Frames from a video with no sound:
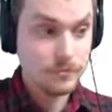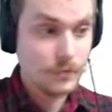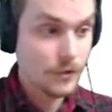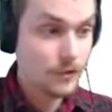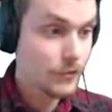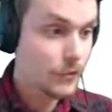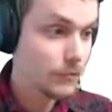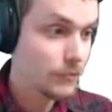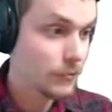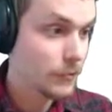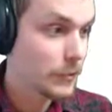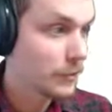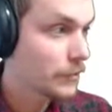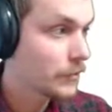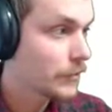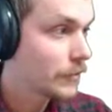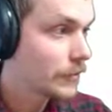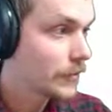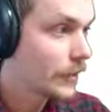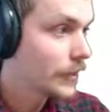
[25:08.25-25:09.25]
If you're familiar with
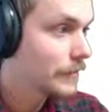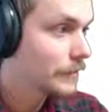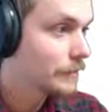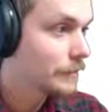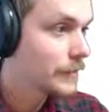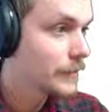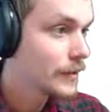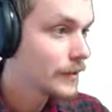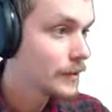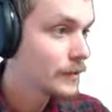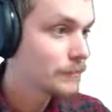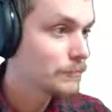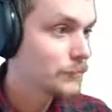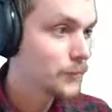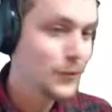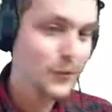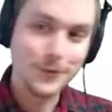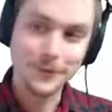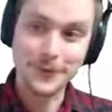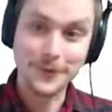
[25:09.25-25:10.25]
it or not,
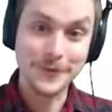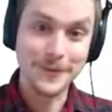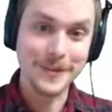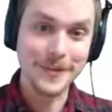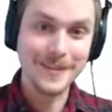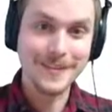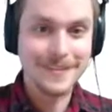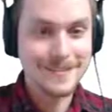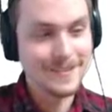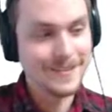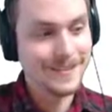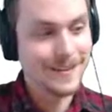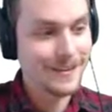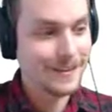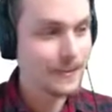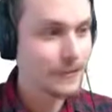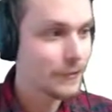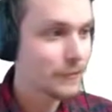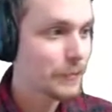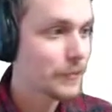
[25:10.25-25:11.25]
you should visit it.
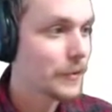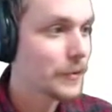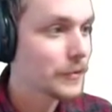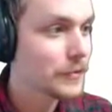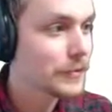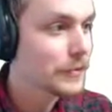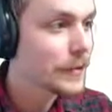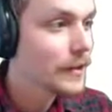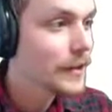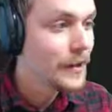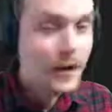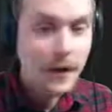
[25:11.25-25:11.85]
That's self promotion.